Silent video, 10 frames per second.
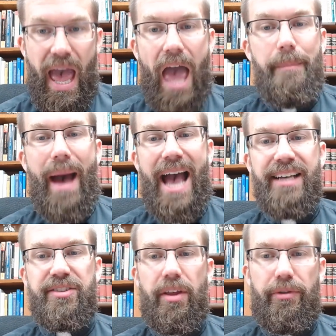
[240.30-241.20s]
and
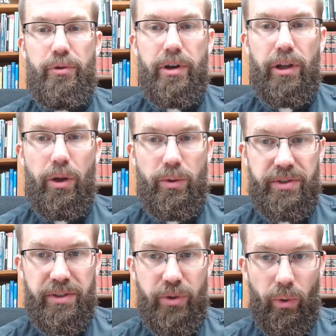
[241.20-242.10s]
passed through the
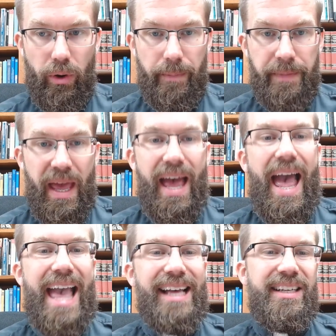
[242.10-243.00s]
closed door,
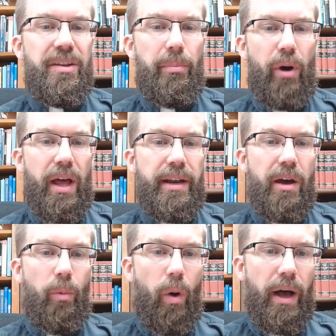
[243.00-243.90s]
and in the bread
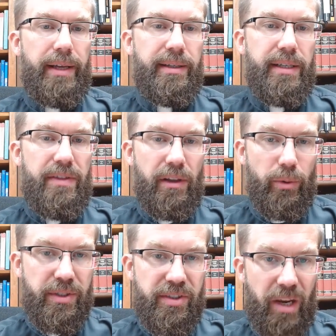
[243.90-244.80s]
and wine in the
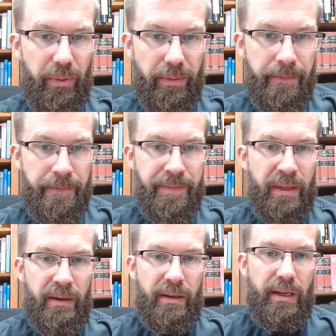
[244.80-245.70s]
Lord's Supper,
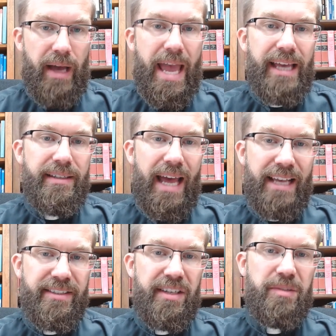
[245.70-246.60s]
uh, and
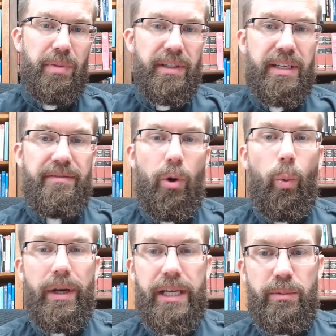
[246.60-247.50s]
as it is believed
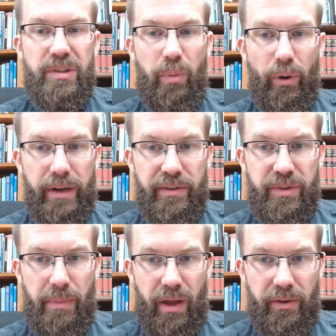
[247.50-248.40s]
when he was born of his
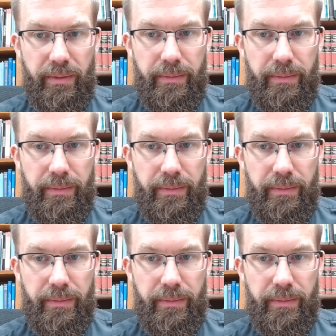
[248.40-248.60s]
mother.